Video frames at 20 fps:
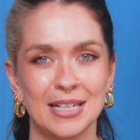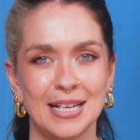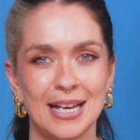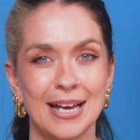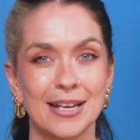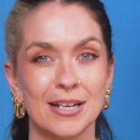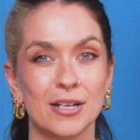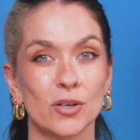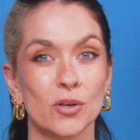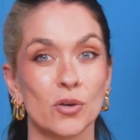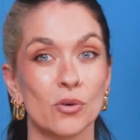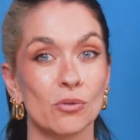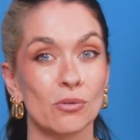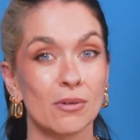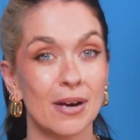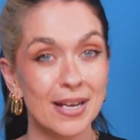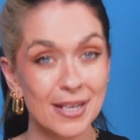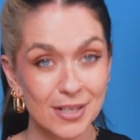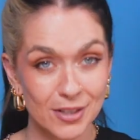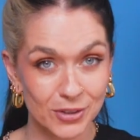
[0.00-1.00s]
And a
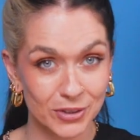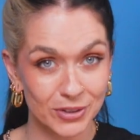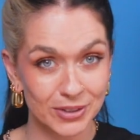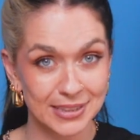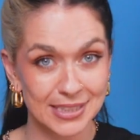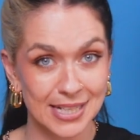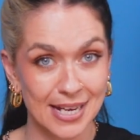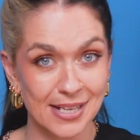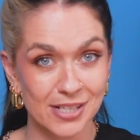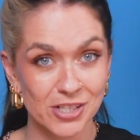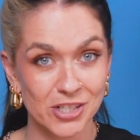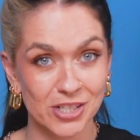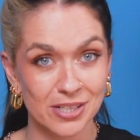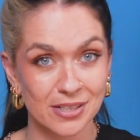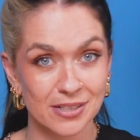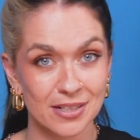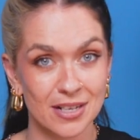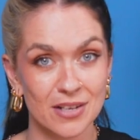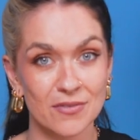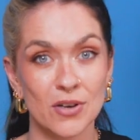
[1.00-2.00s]
great call to
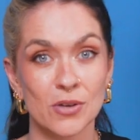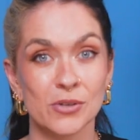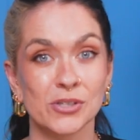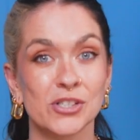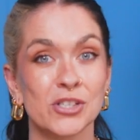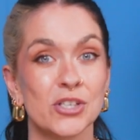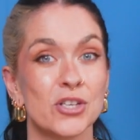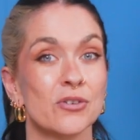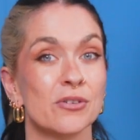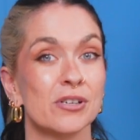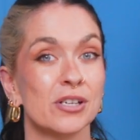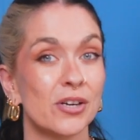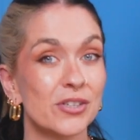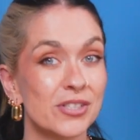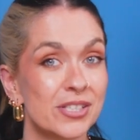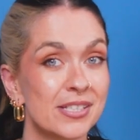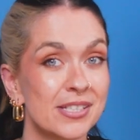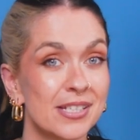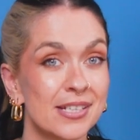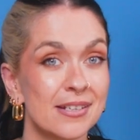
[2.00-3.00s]
action evokes
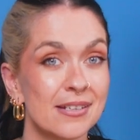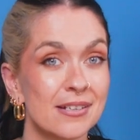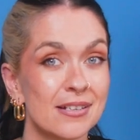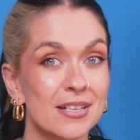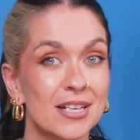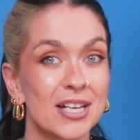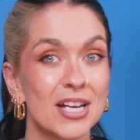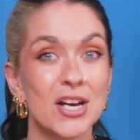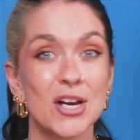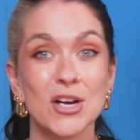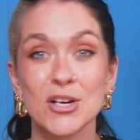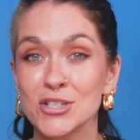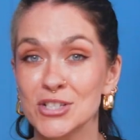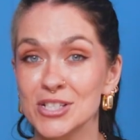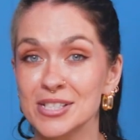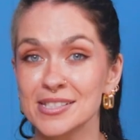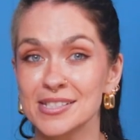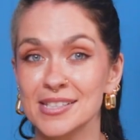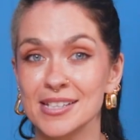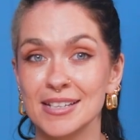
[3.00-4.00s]
curiosity,
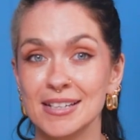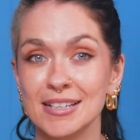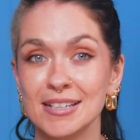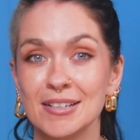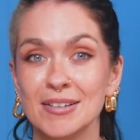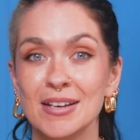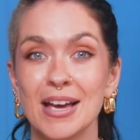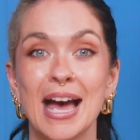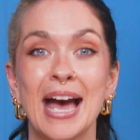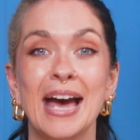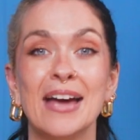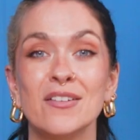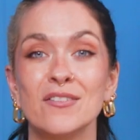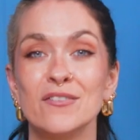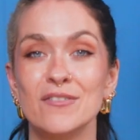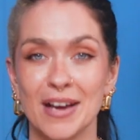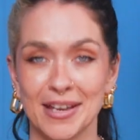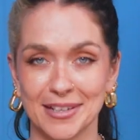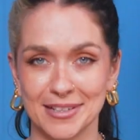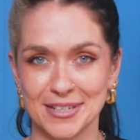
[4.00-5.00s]
urgency, and
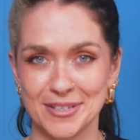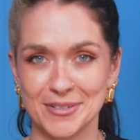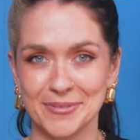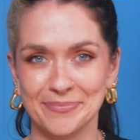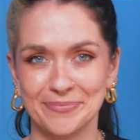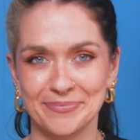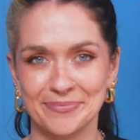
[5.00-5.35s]
value.